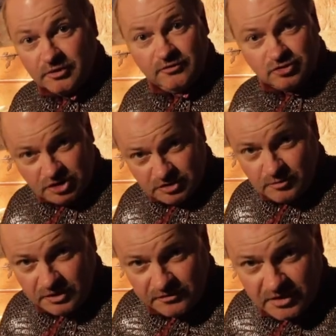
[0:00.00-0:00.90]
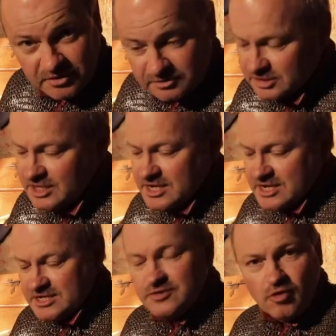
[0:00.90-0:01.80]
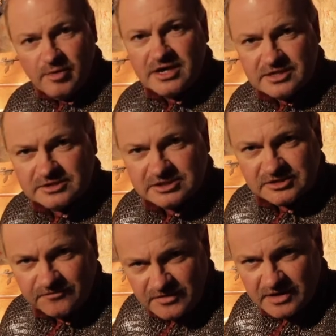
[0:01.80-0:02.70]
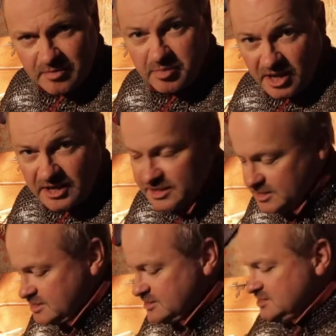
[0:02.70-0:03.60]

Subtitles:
If you tread on one of those, you will be in severe pain.